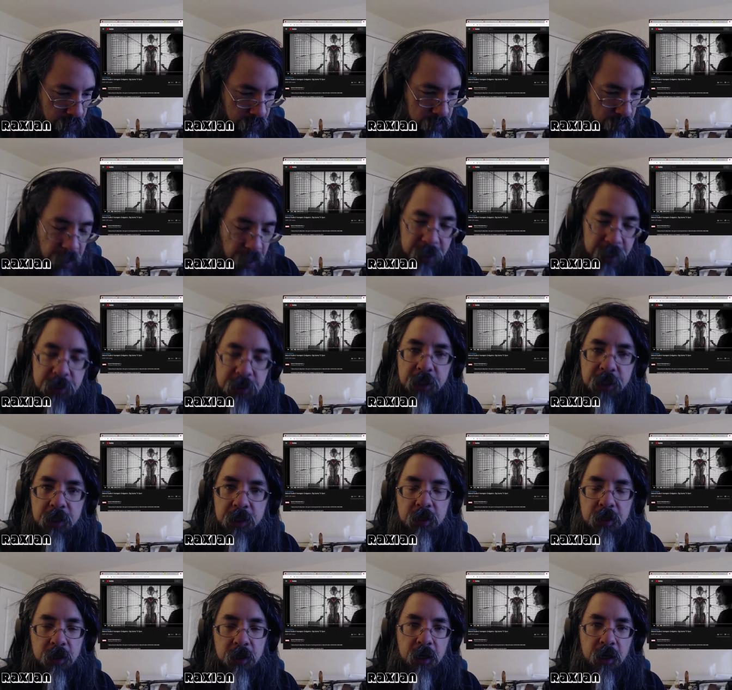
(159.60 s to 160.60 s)
legacy.
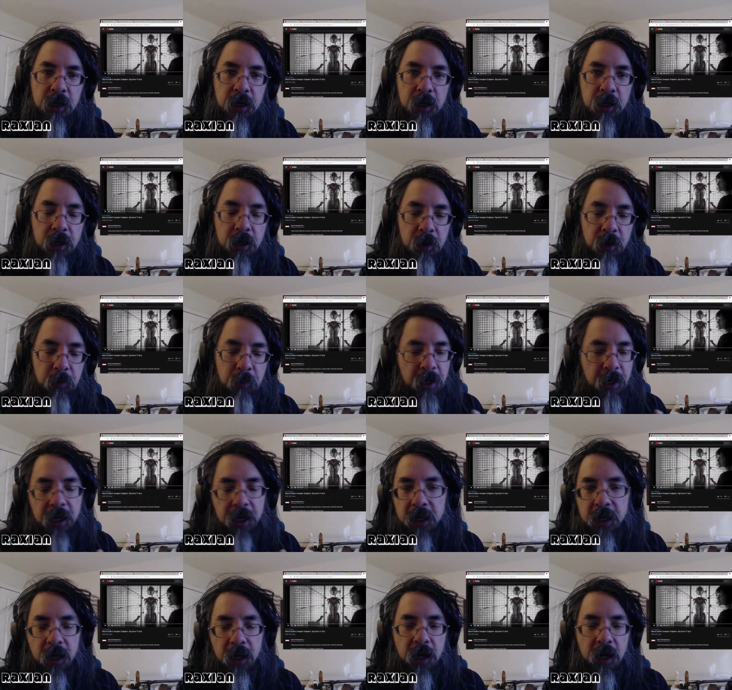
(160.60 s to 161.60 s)
But
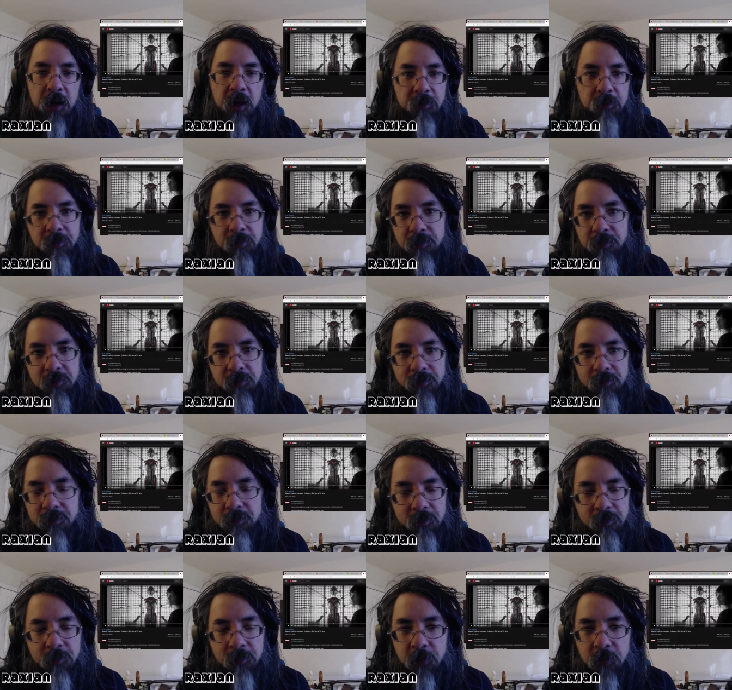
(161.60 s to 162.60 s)
again, I.
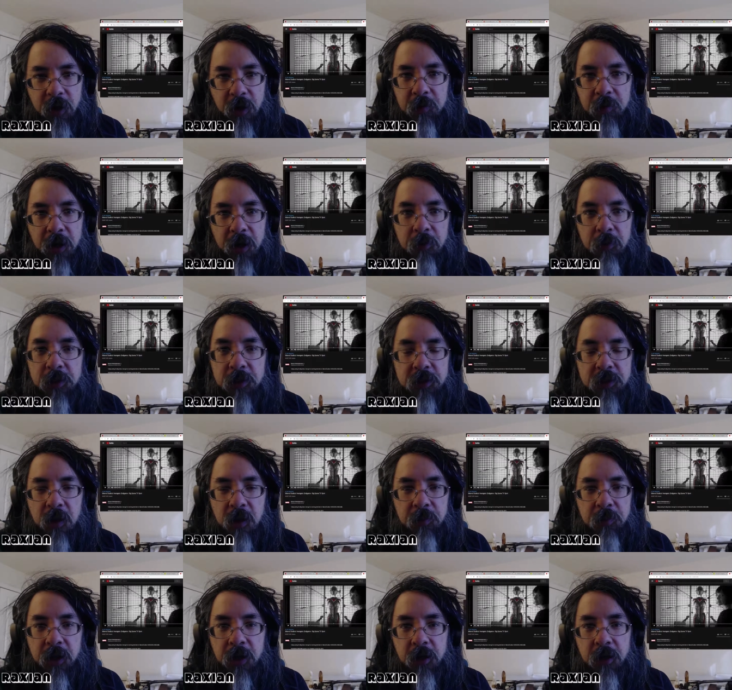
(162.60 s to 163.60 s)
Green Bay wasn't
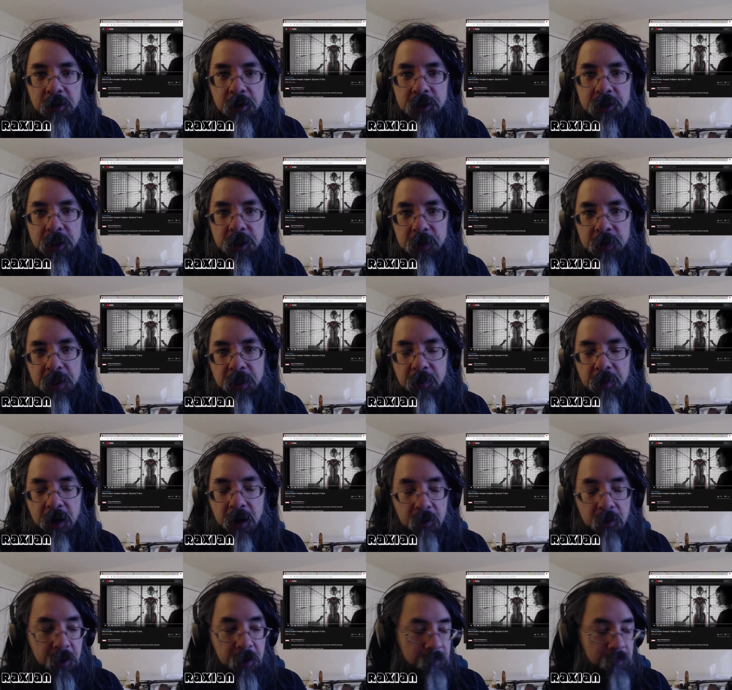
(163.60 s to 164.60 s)
up there, so it didn't matter
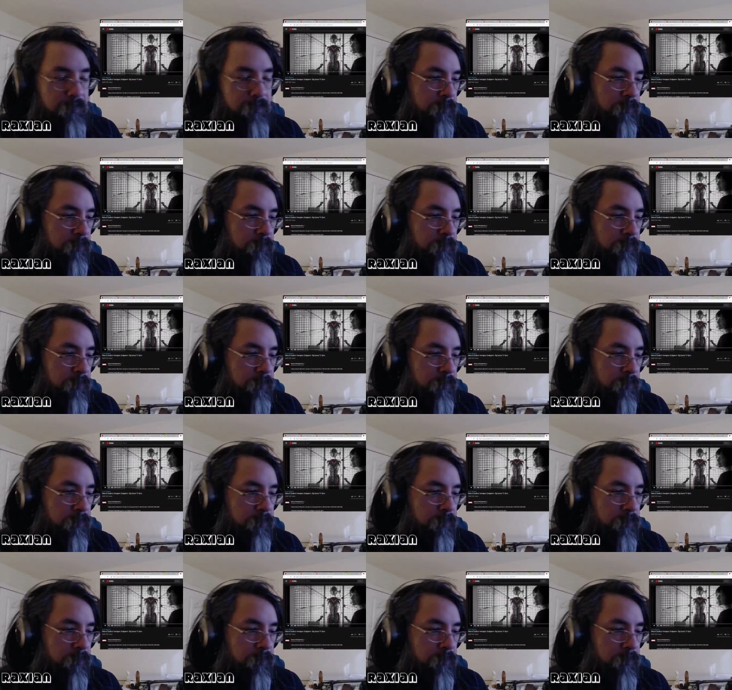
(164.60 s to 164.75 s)
to me.